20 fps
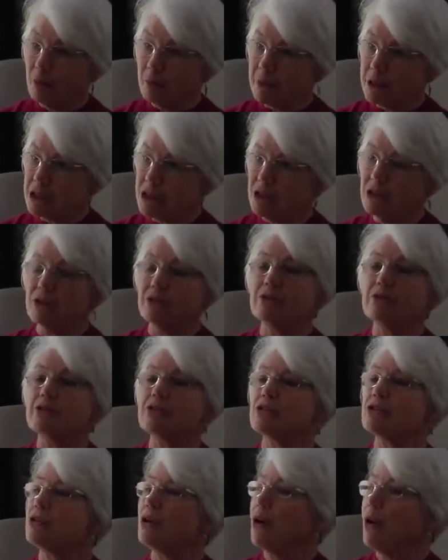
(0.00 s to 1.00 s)

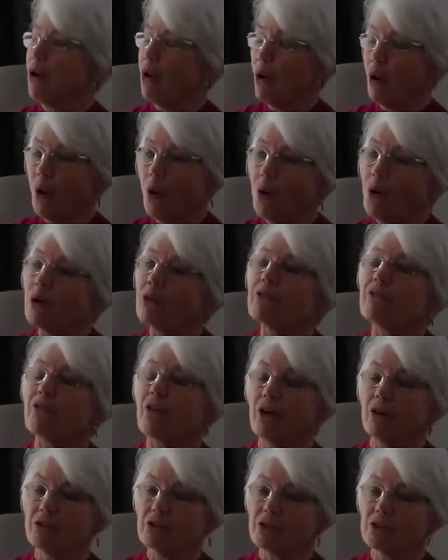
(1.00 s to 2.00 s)
misuse, all of
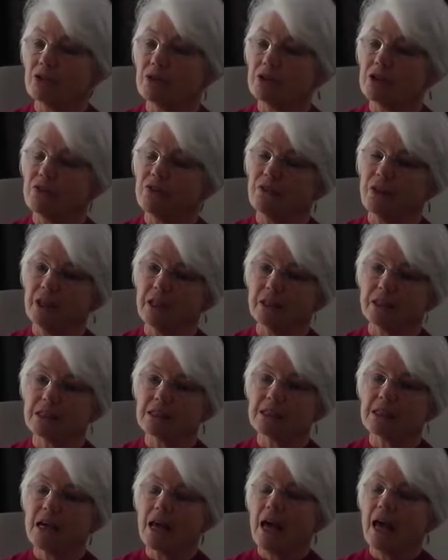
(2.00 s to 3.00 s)
those sorts of
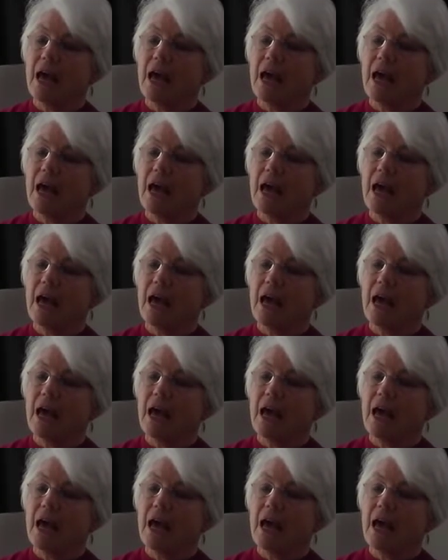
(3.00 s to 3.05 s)
things.